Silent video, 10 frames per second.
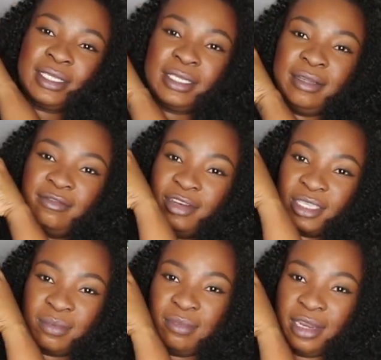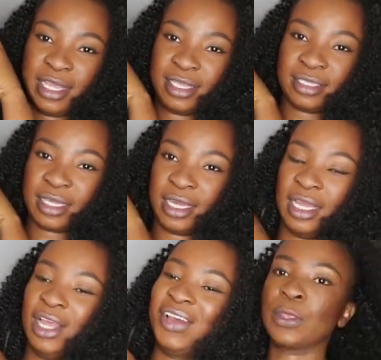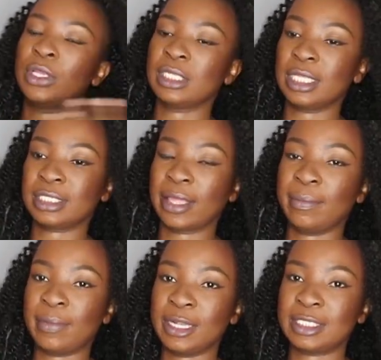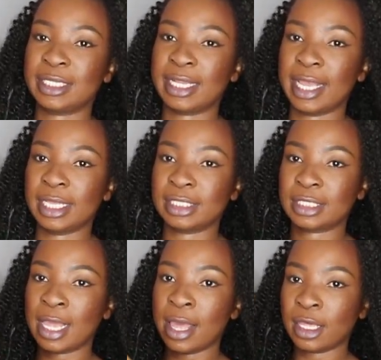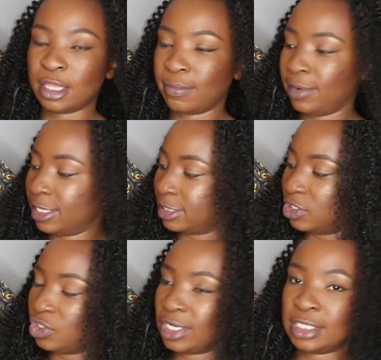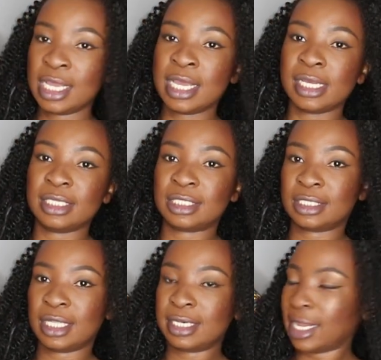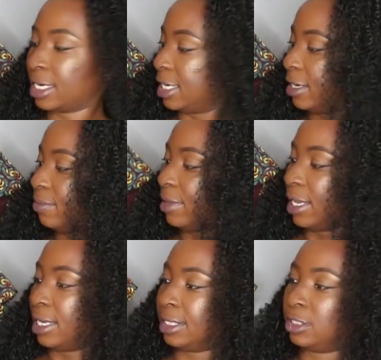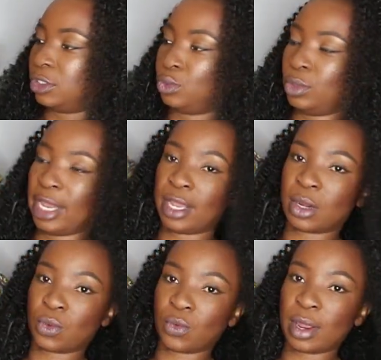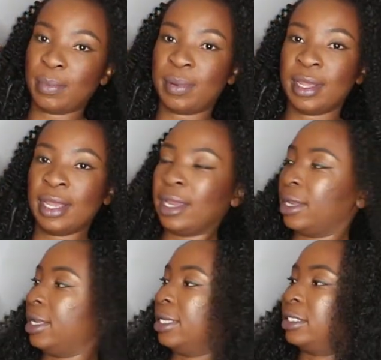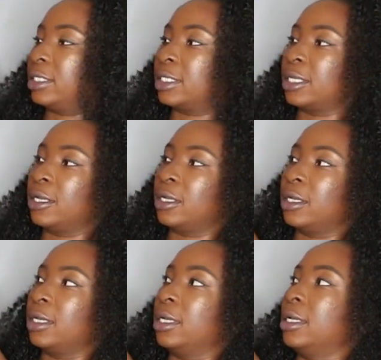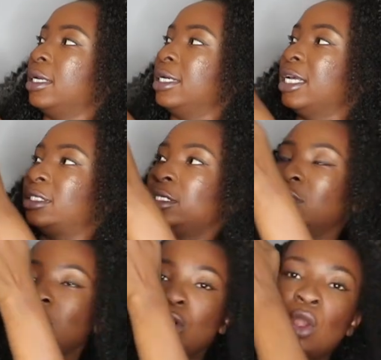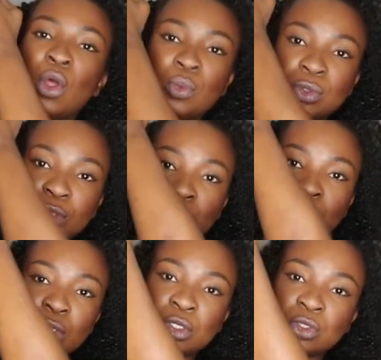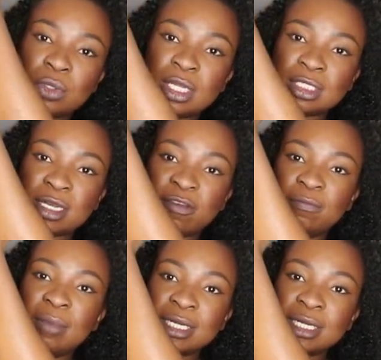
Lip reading: sleeveless blazer using the same pattern as the blazer dress. It's just that I didn't make it to like wrap. It doesn't close, so it doesn't have